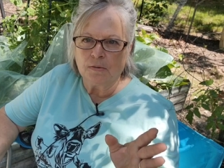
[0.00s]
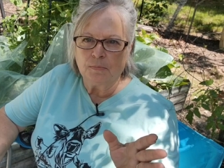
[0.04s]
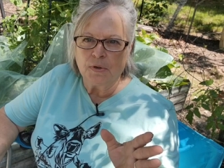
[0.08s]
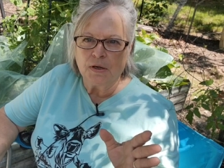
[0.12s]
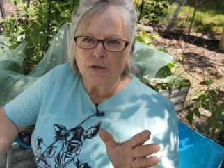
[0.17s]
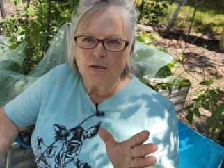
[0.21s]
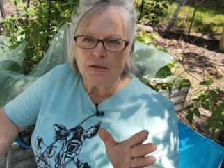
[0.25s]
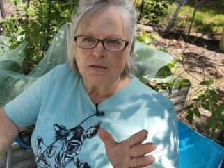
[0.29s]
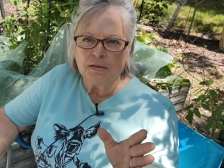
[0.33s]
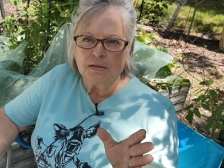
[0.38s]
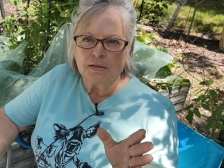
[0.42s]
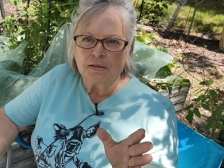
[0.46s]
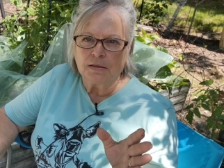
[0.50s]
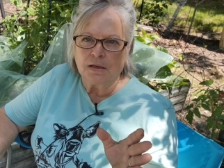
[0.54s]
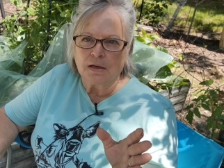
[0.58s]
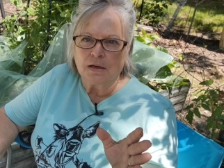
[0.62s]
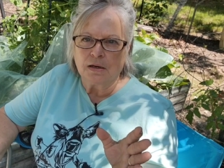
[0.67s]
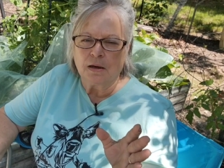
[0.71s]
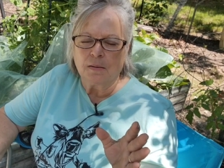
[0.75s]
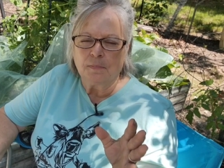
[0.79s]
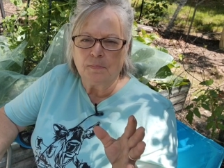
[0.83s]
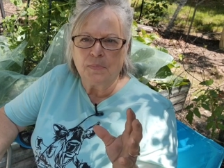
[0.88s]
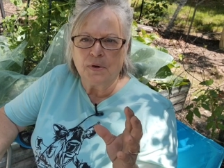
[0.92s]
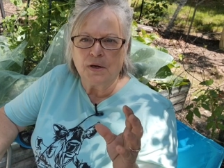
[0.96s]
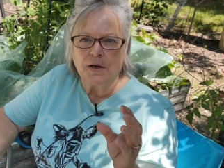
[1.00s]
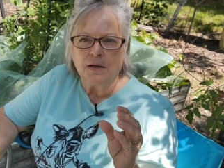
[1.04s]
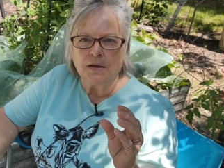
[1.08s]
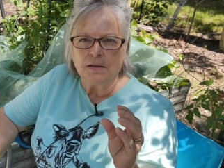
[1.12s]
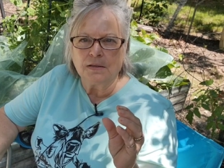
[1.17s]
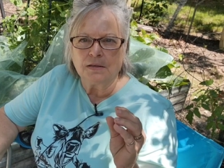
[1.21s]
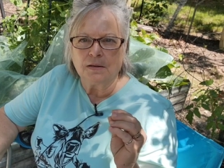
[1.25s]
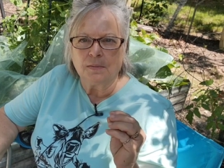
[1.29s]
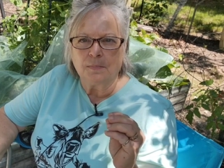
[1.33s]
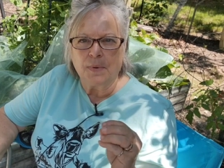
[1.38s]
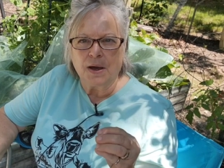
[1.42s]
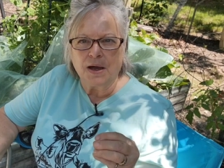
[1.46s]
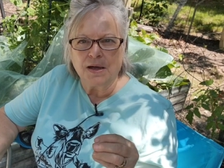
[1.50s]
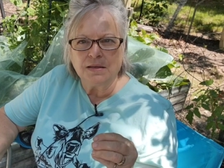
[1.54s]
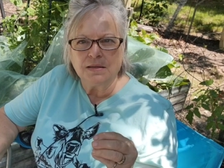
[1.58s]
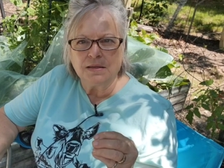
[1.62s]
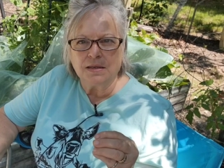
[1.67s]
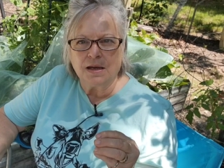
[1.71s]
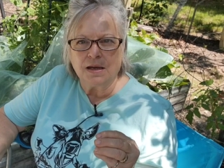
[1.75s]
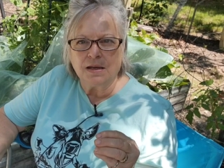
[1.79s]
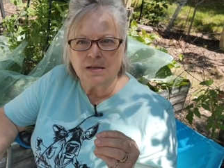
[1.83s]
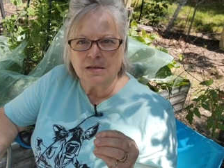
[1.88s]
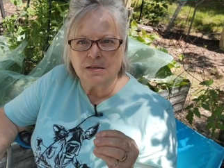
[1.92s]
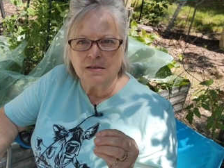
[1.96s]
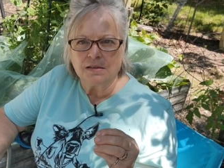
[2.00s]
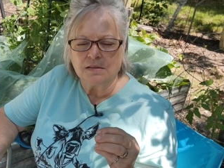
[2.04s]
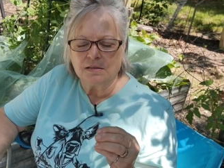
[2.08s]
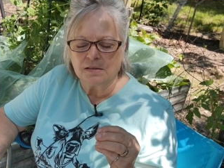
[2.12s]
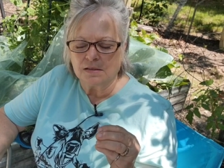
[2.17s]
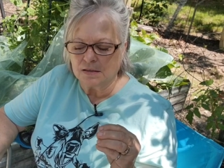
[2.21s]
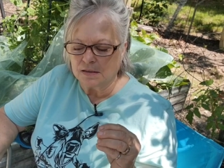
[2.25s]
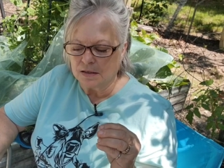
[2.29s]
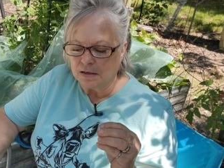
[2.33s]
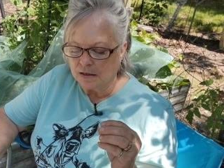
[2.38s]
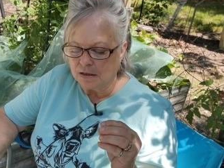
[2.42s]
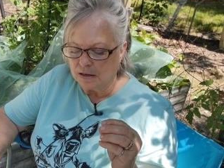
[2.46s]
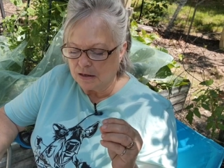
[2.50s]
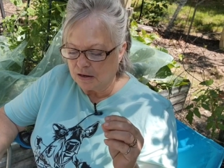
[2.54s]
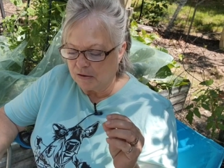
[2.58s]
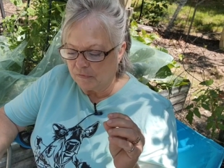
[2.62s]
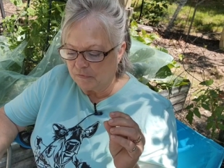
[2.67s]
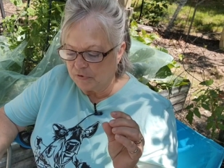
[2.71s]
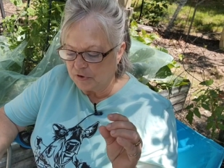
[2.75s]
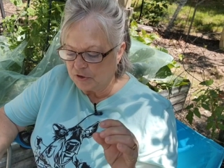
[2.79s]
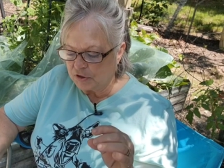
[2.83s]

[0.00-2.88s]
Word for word: on green beans, but the main thing is